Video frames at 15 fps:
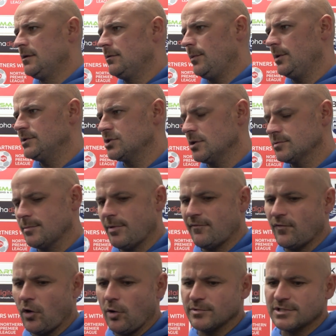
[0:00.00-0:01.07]
But in terms of
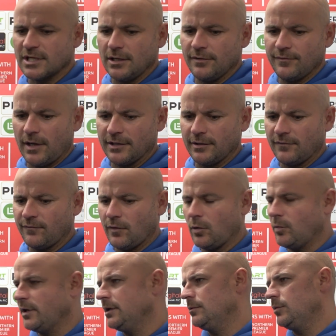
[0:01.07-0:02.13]
performance, I
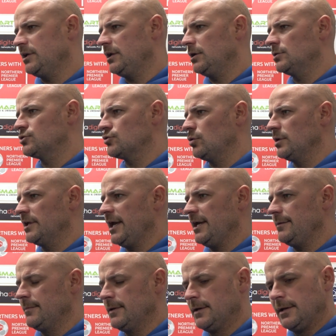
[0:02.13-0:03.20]
thought we didn't control the
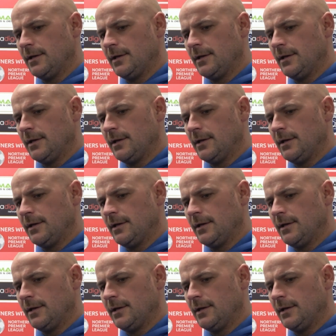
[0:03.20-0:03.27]
game.